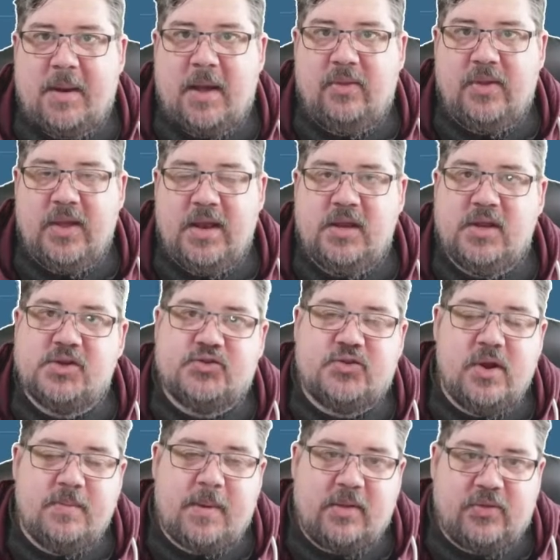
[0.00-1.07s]
about the
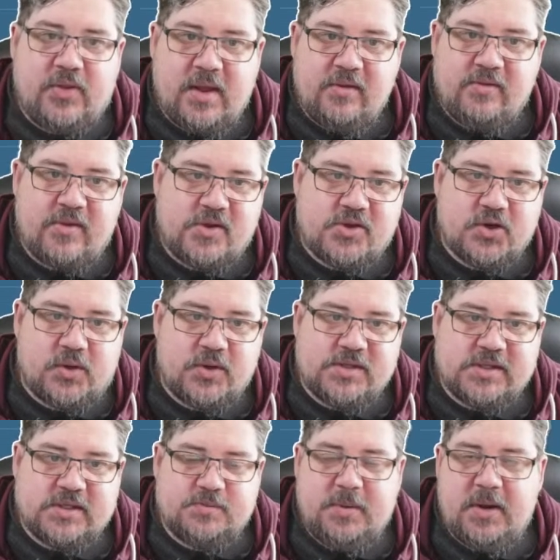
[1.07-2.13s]
industry, about things that John
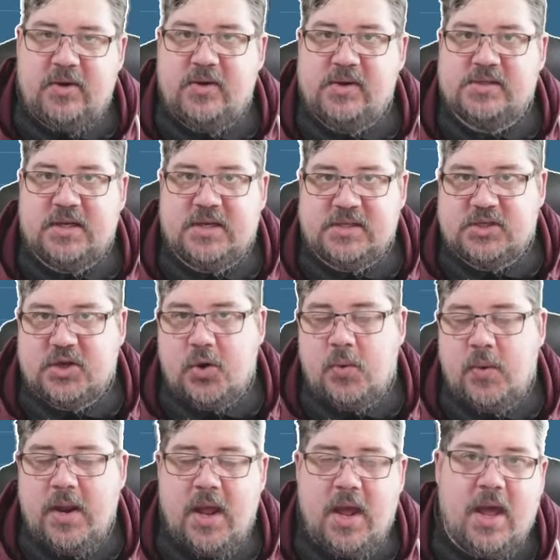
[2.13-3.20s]
has experienced in his
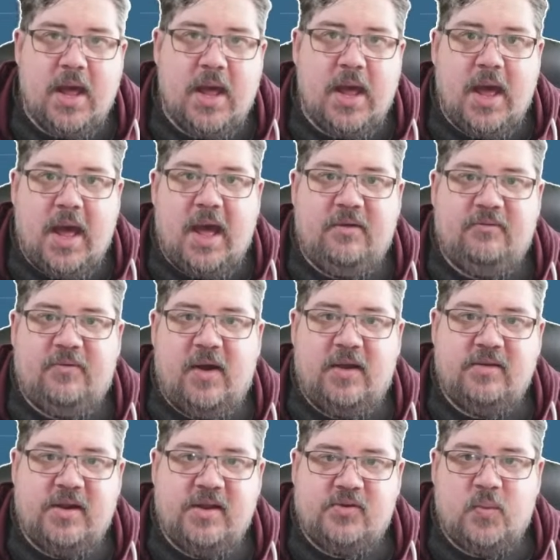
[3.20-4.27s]
career and
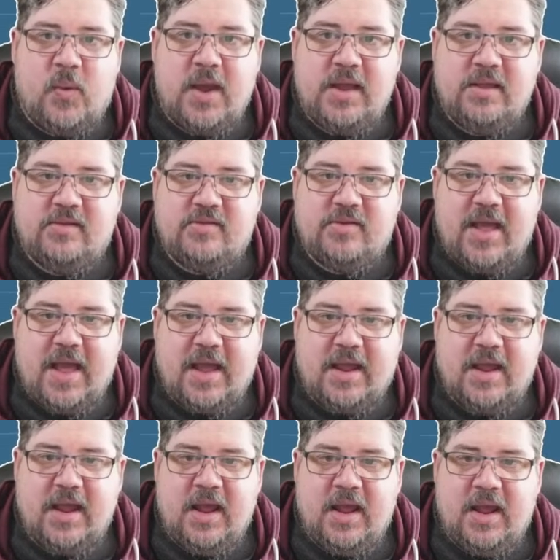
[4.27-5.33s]
finding his way into tech
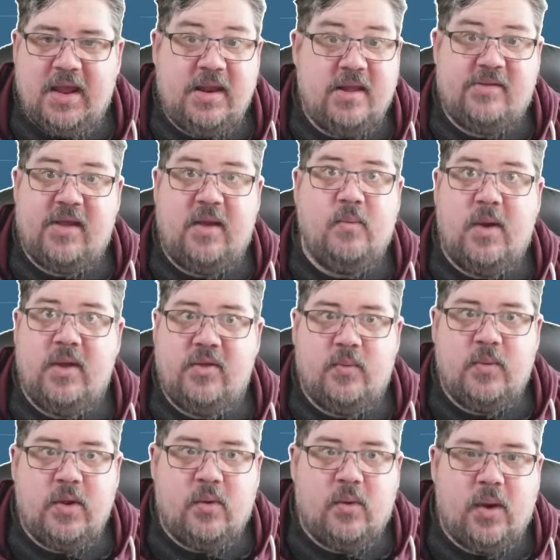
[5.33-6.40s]
in the same way that
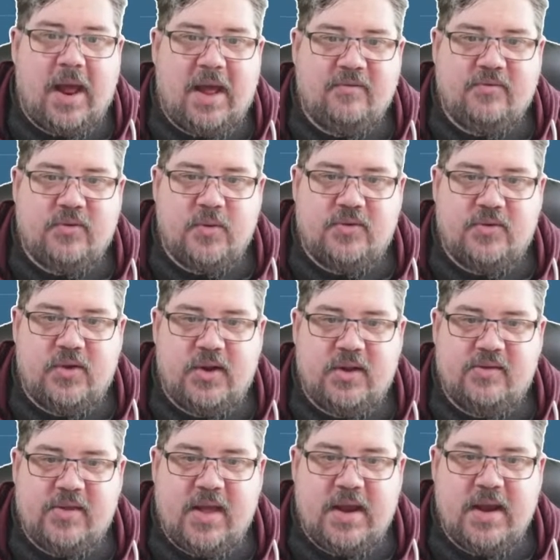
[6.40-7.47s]
we all have to a certain
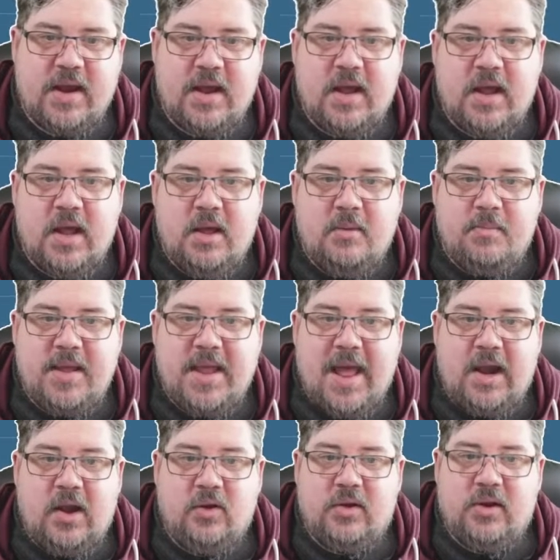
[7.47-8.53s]
extent. But
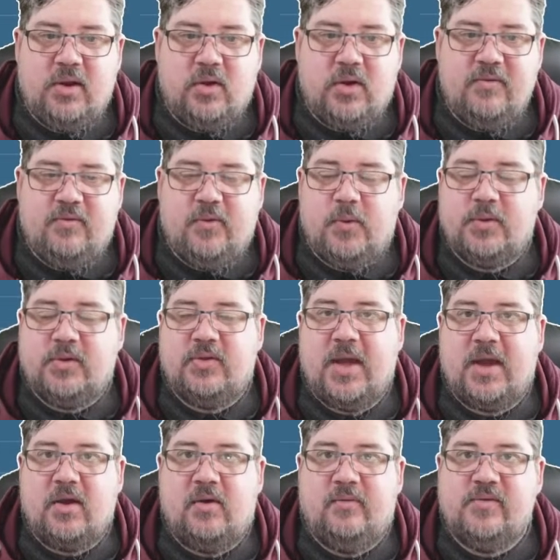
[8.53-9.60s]
yeah, looking forward to
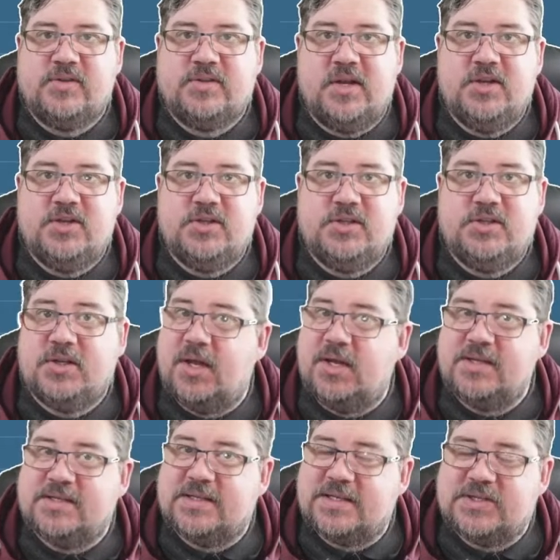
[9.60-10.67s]
that conversation
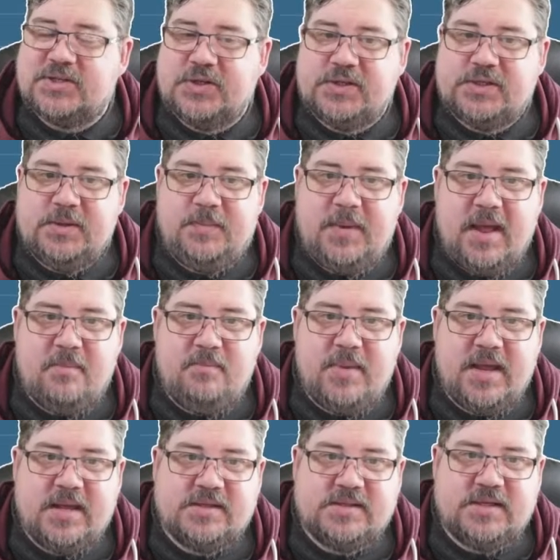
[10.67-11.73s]
tonight, 6:30 p.m.
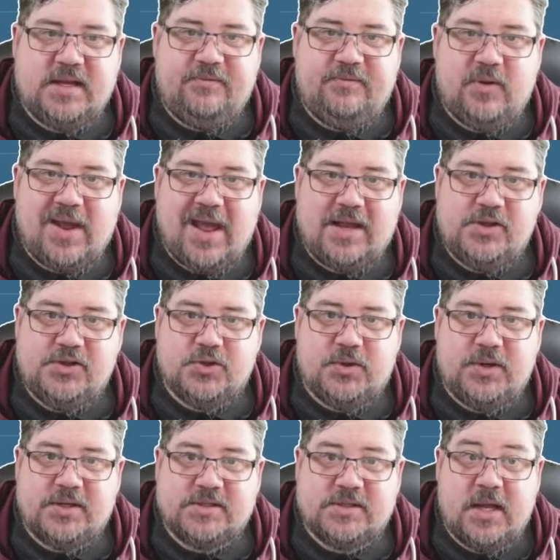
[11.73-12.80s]
BST. If you can
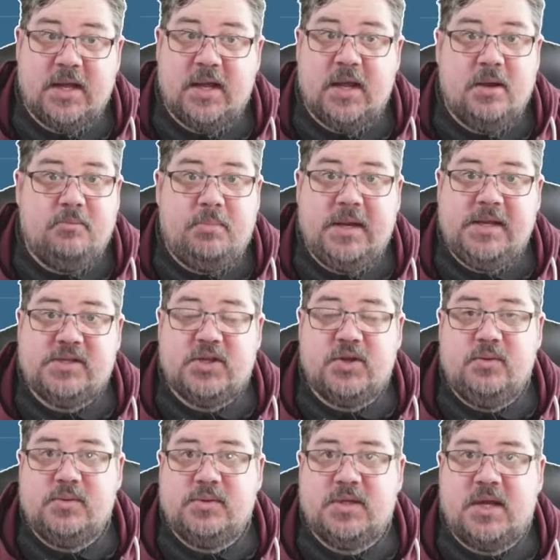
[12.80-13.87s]
join us, please
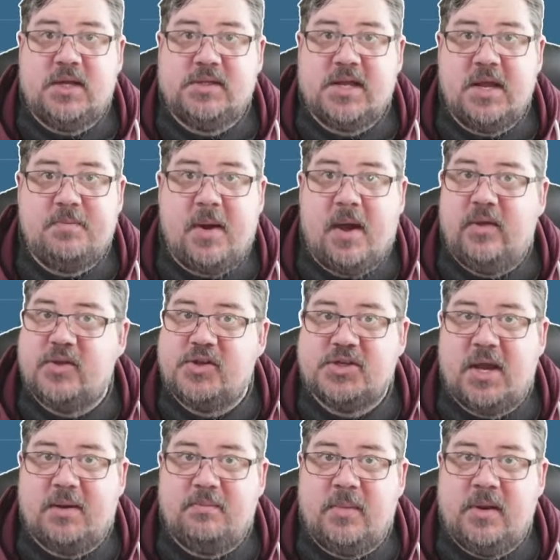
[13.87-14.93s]
do take part in the
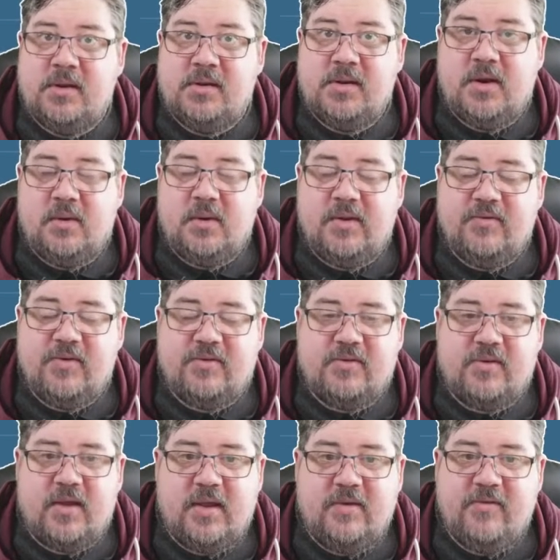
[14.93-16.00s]
chat and give
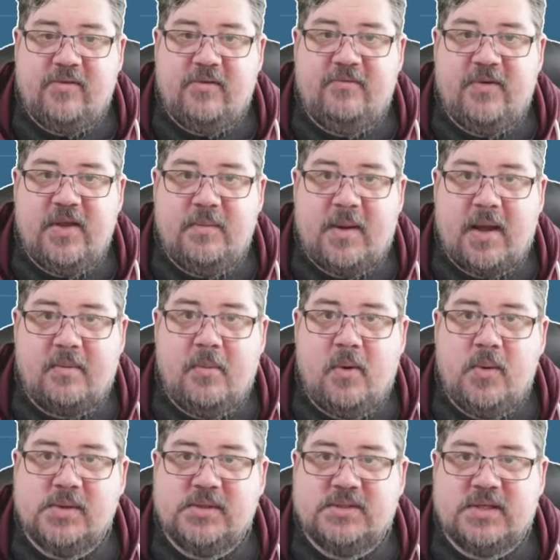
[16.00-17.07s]
us some feedback. I'm
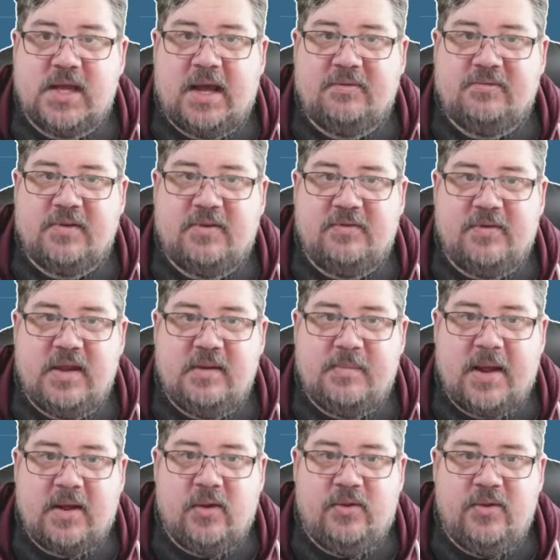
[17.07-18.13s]
always after the
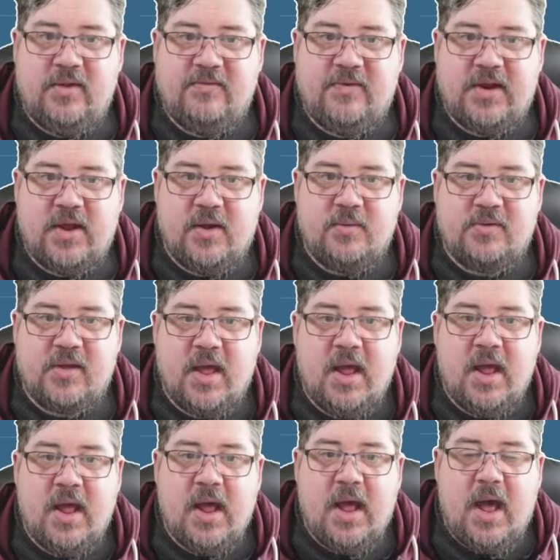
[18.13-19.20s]
feedback on these videos.
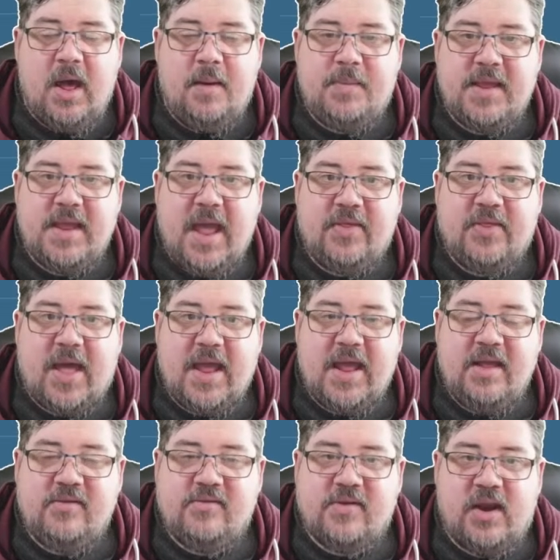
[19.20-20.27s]
But yeah, that
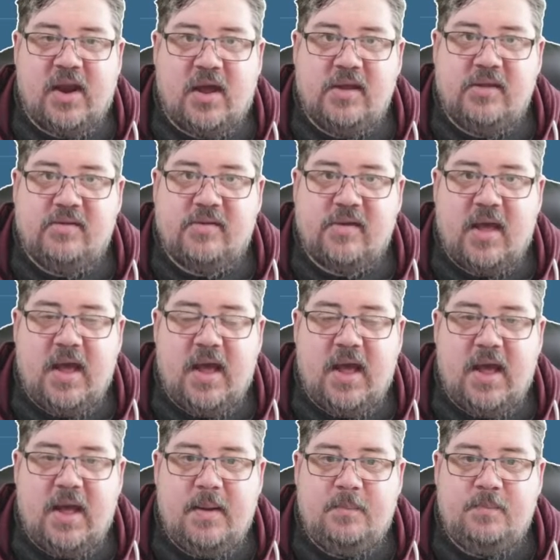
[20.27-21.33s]
is tonight.
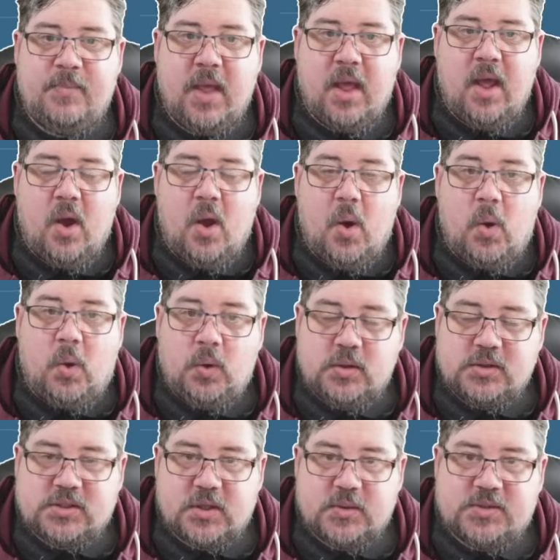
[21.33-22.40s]

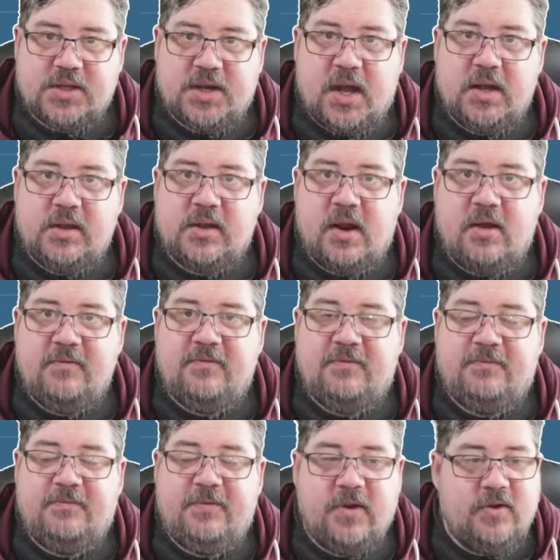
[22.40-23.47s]
Also tonight, that I've
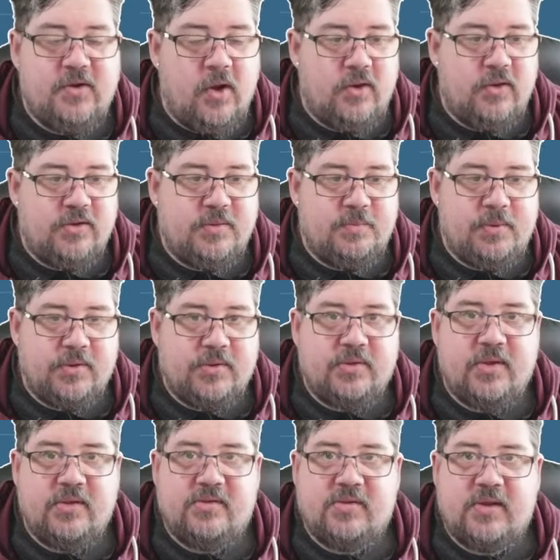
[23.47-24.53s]
forgotten to
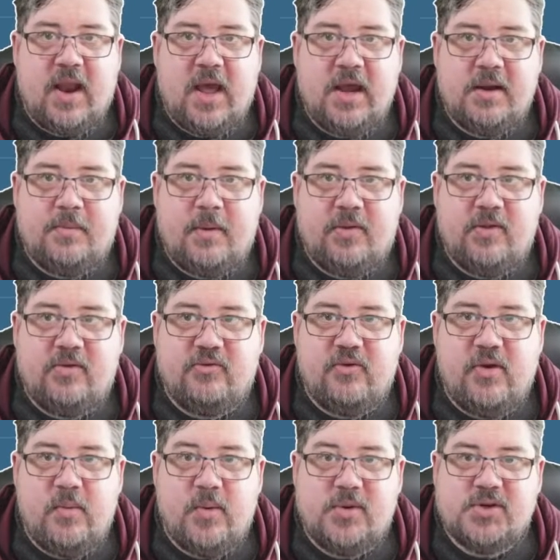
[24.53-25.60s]
put the slide up on the
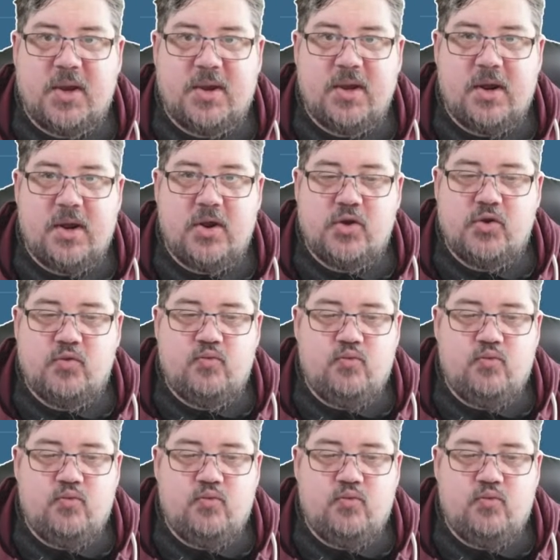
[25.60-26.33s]
screen, which I'm going to